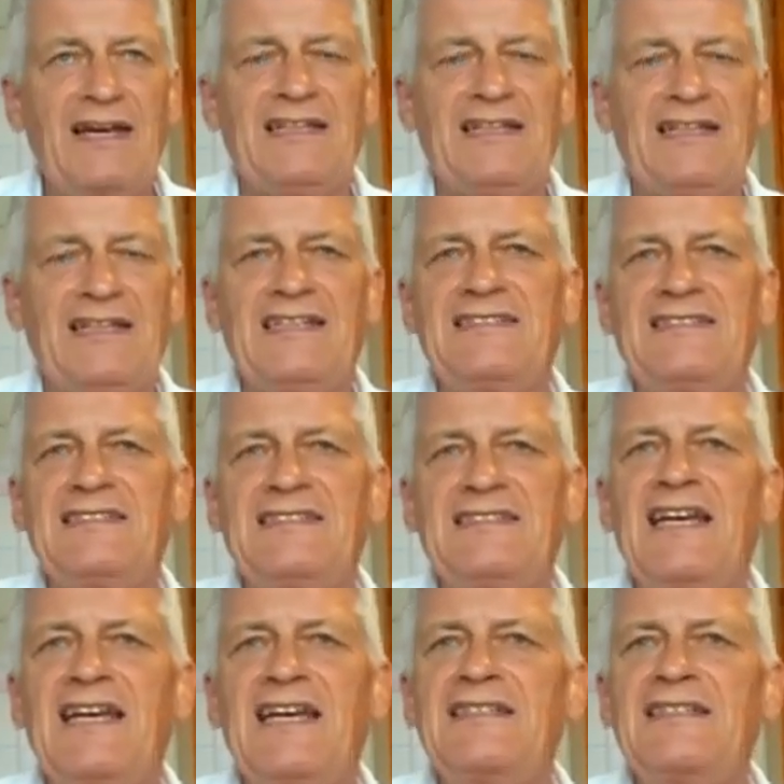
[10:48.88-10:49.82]
And as the
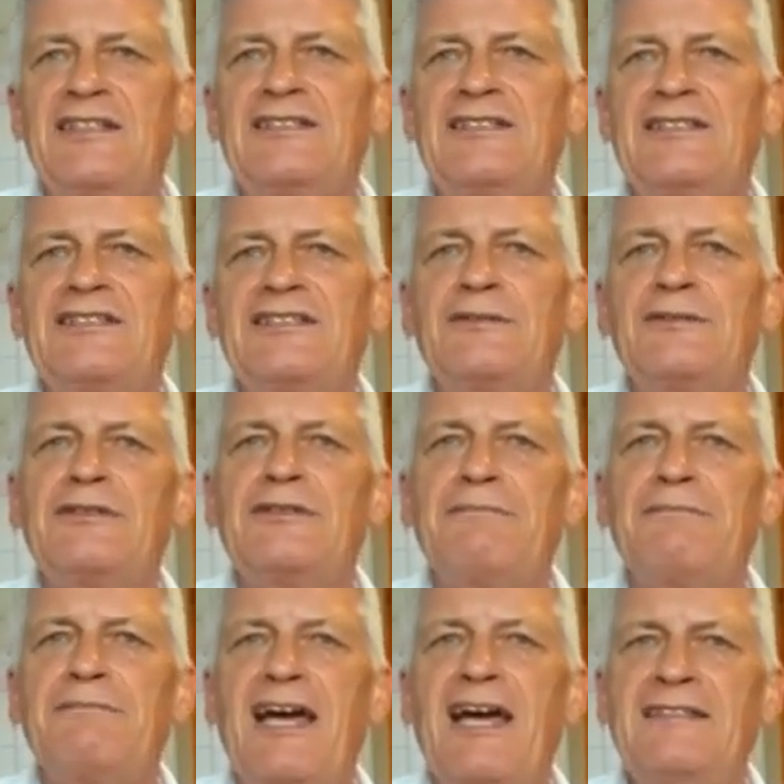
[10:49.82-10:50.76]
center is so
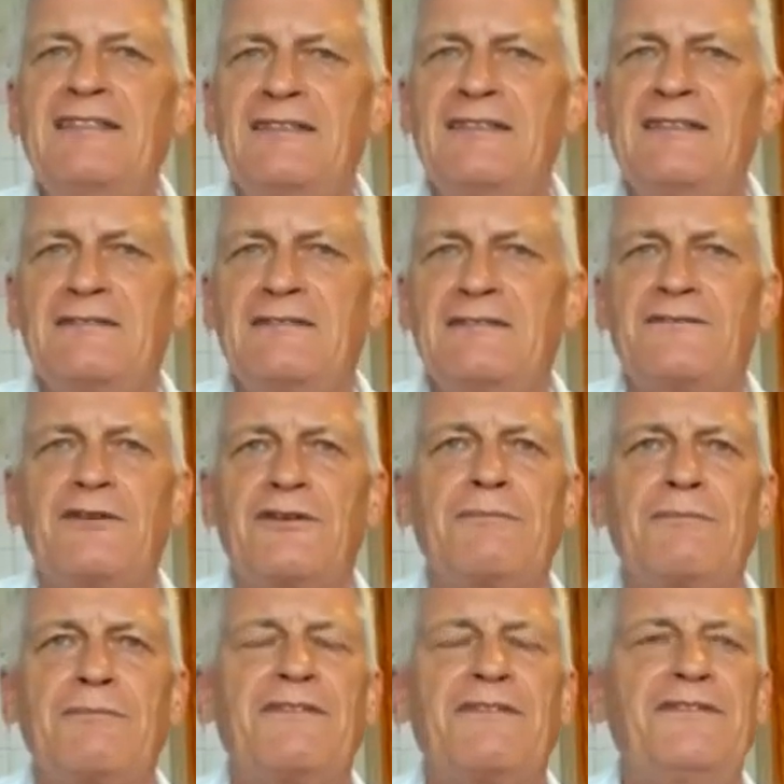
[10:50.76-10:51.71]
dependent
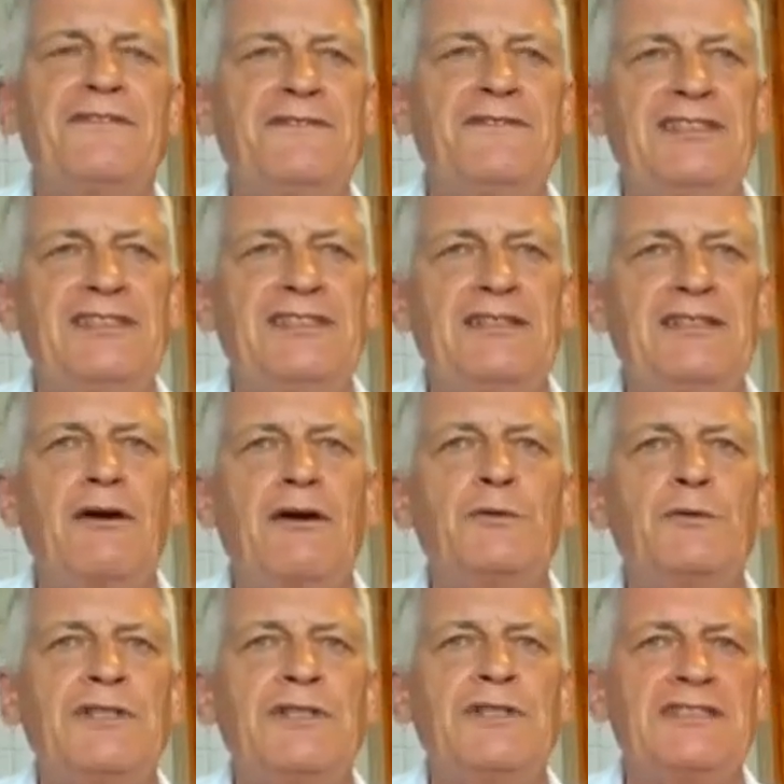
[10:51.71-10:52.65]
from the 15
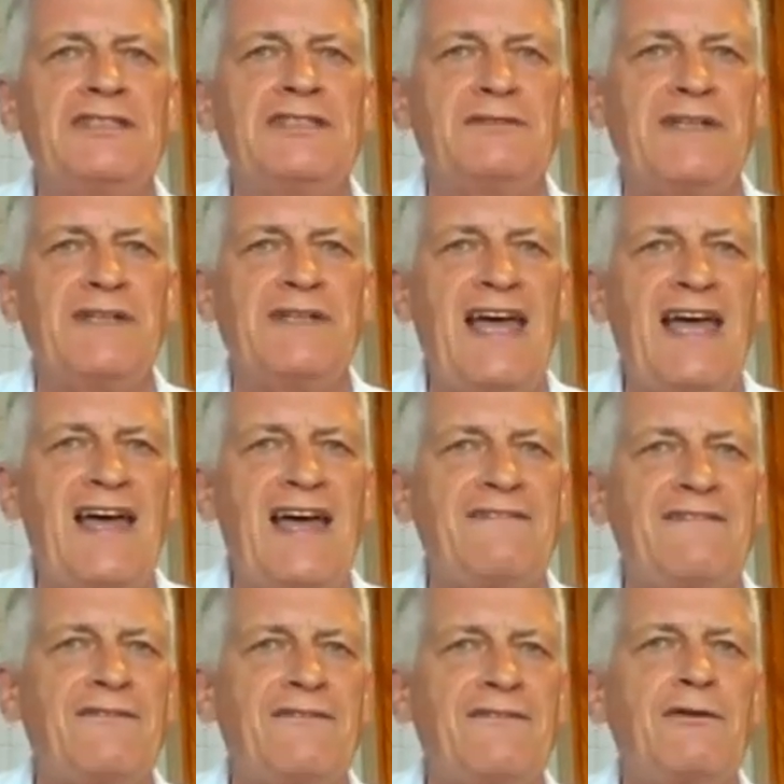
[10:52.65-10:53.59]
owners we
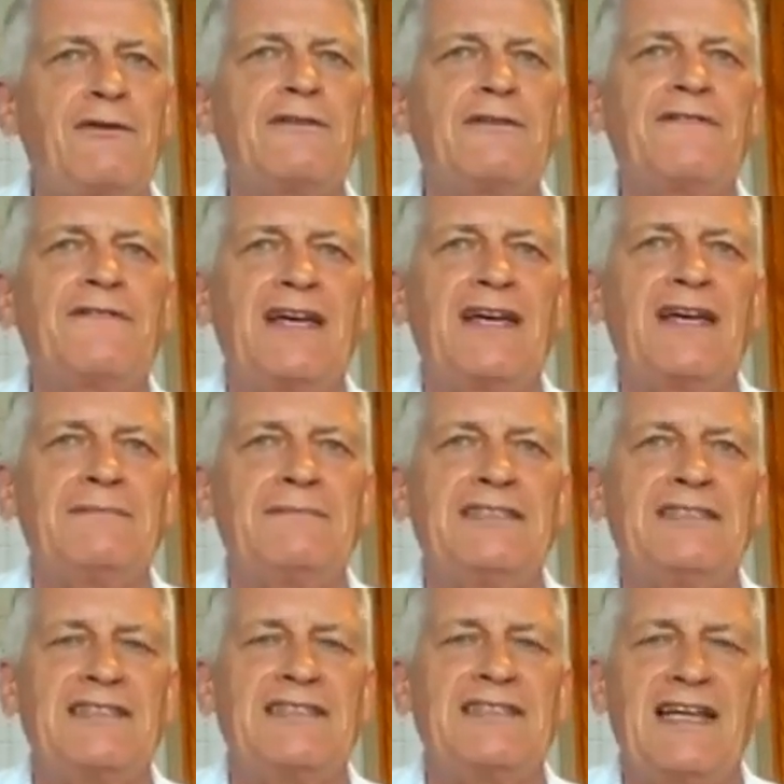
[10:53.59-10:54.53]
have, all of them
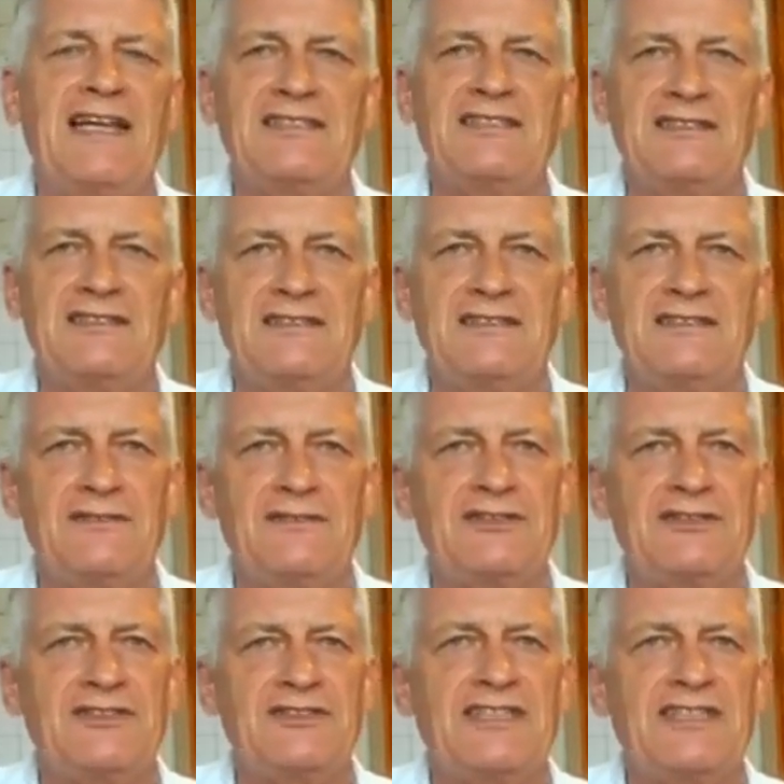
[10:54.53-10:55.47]
international civil
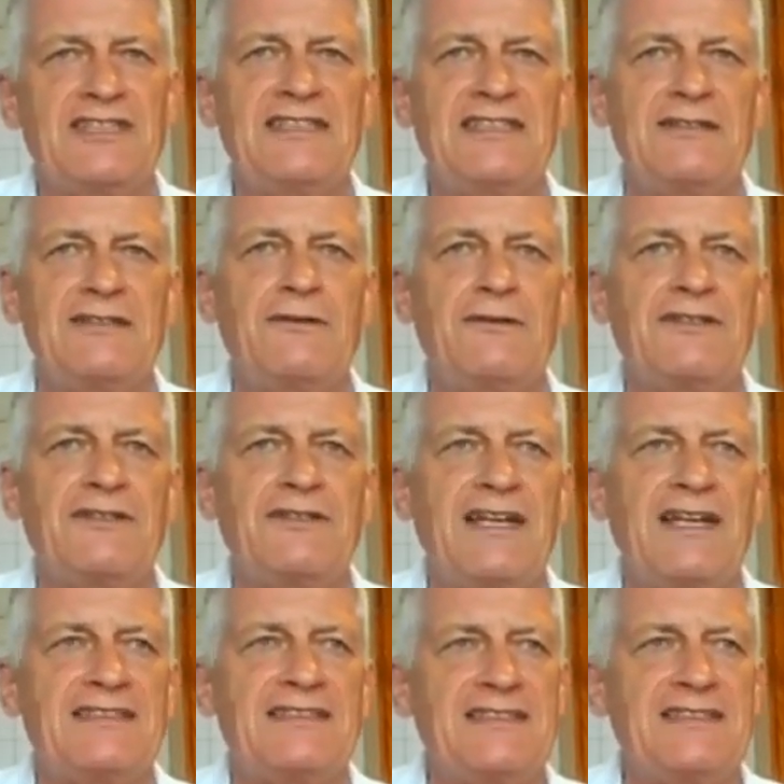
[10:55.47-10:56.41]
society
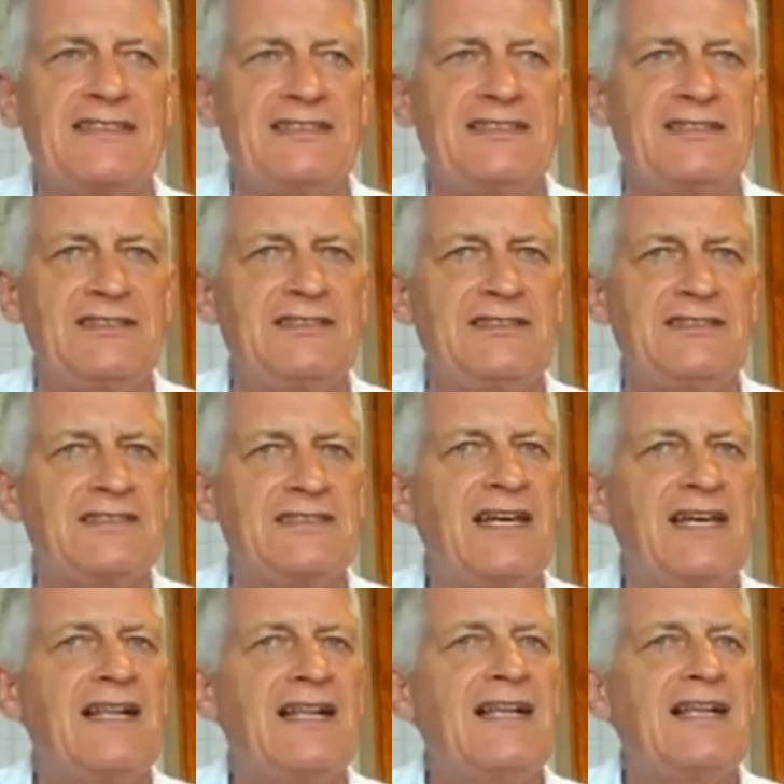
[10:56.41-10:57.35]
organizations,
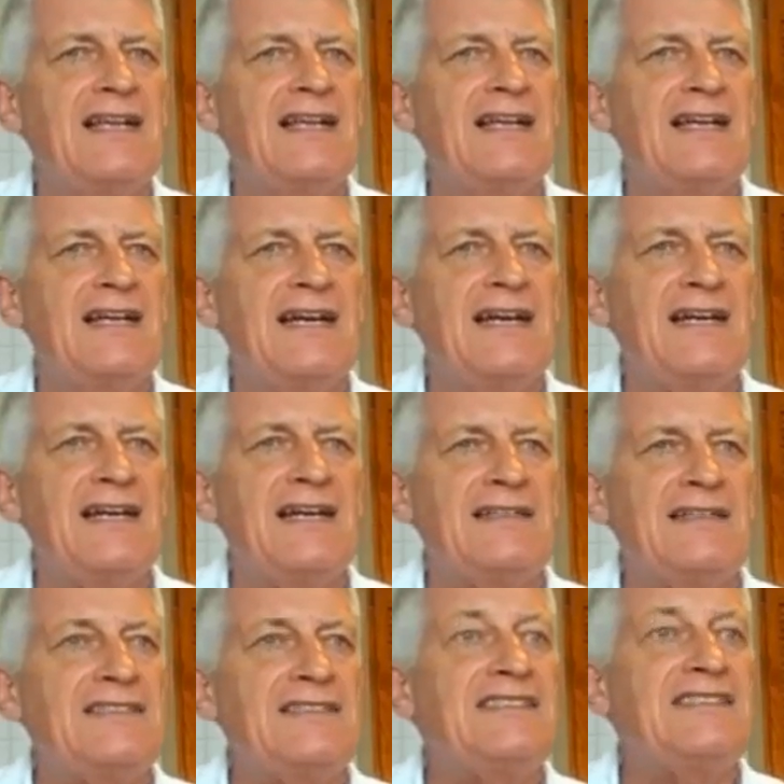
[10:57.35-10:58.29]

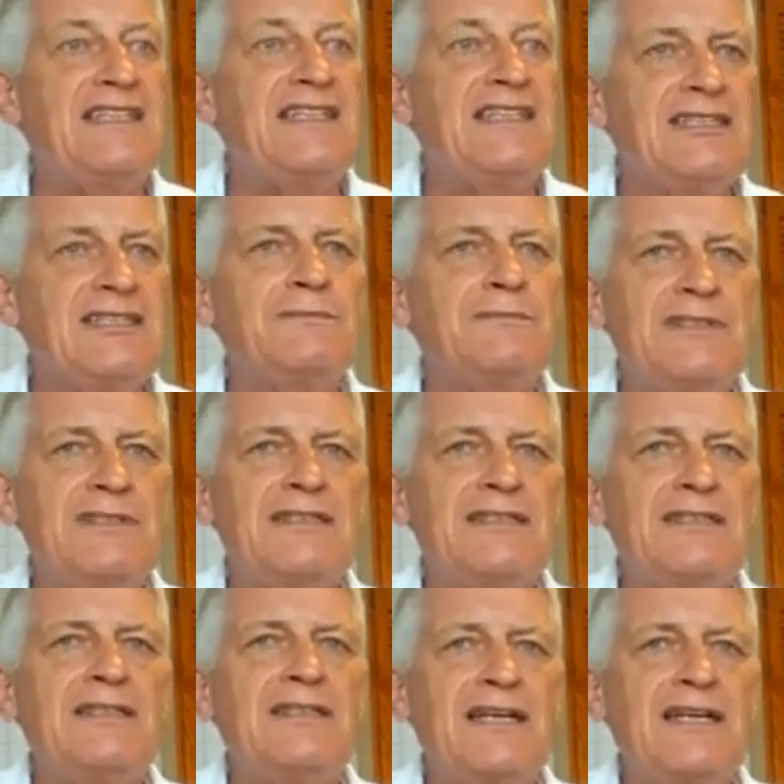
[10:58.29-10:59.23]
the center
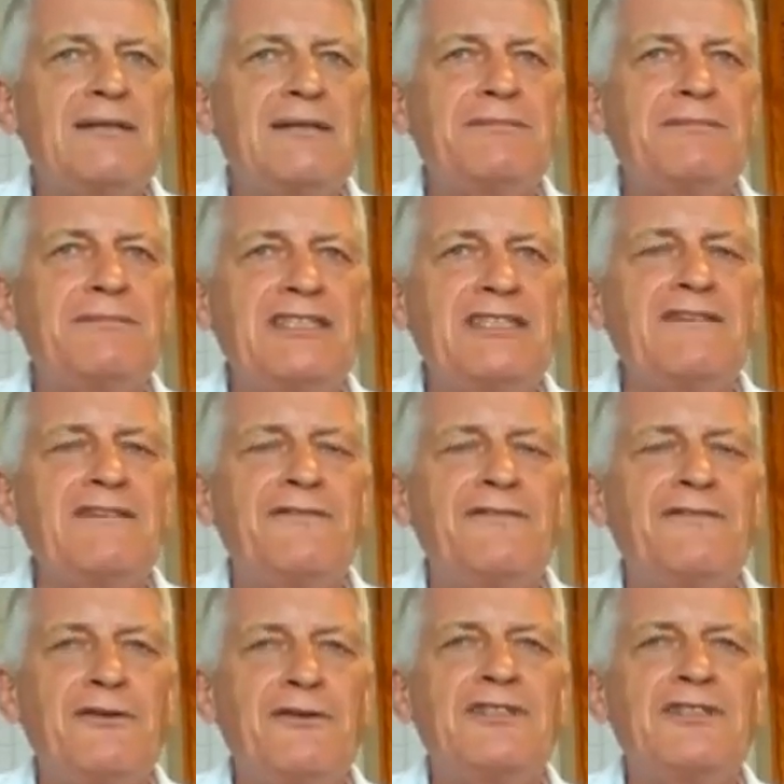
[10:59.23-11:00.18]
will be the
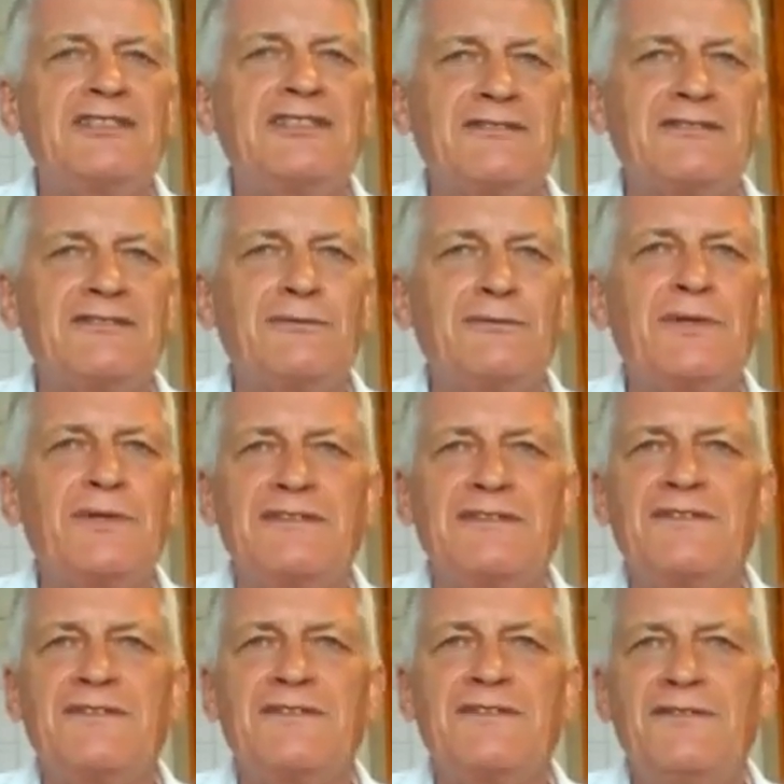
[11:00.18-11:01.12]
first or one
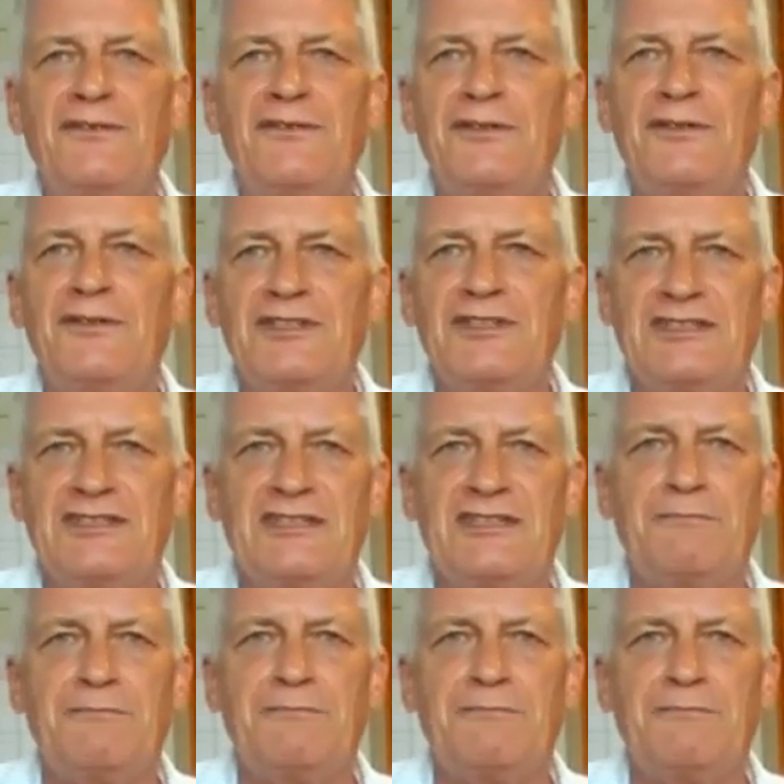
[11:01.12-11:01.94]
of the first